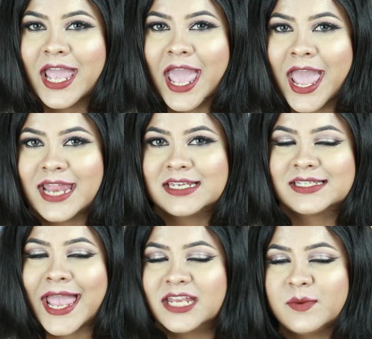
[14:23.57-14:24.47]
and
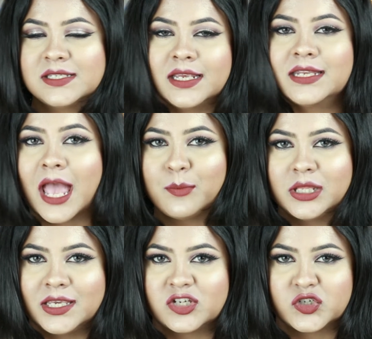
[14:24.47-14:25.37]
side-by-side
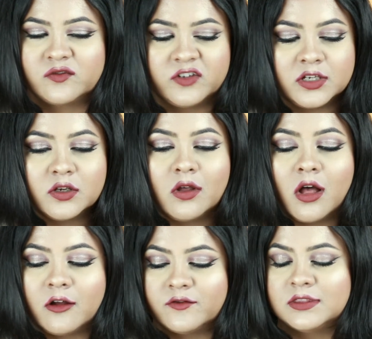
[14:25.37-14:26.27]
application video
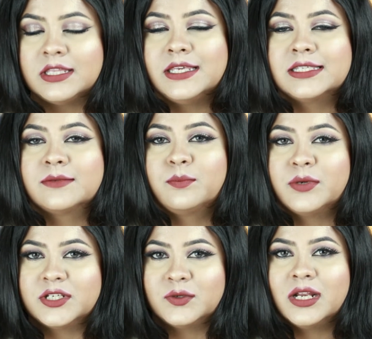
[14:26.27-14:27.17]
of this
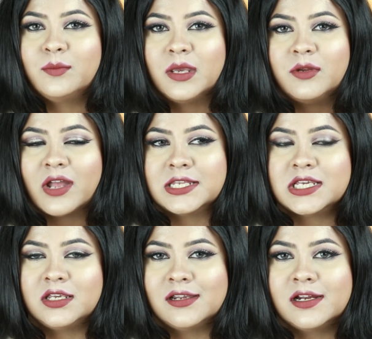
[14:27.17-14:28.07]
particular baby right
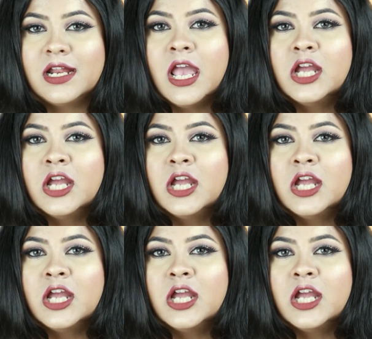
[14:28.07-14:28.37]
here.